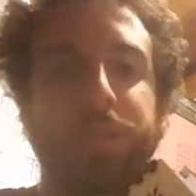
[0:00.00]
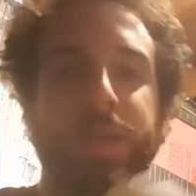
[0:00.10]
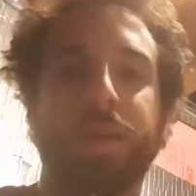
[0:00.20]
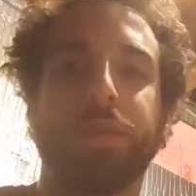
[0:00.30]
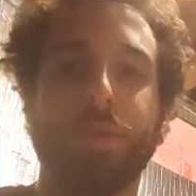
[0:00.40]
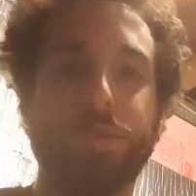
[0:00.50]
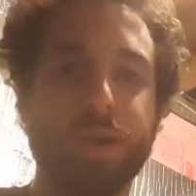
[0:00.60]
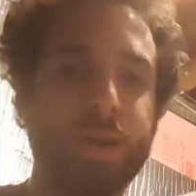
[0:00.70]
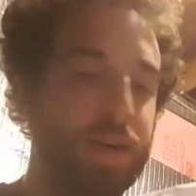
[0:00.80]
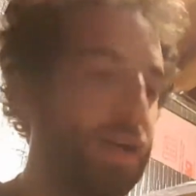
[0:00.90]
routine, although
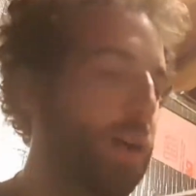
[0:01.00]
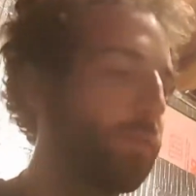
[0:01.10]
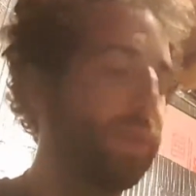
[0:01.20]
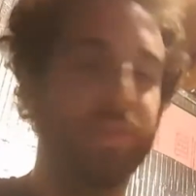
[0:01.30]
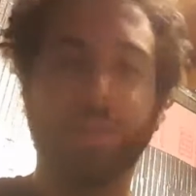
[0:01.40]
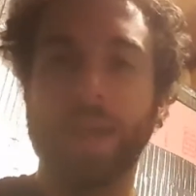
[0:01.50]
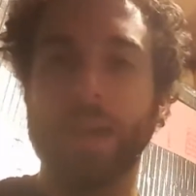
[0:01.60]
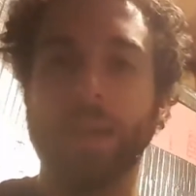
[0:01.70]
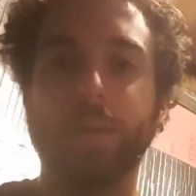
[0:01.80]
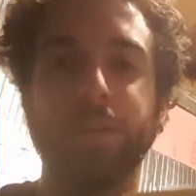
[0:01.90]
I've been
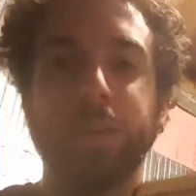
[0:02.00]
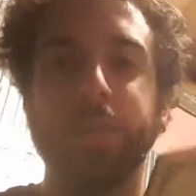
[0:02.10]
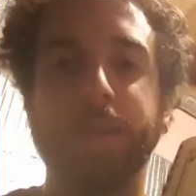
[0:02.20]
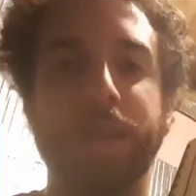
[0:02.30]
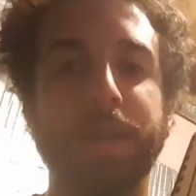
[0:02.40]
slacking a little bit,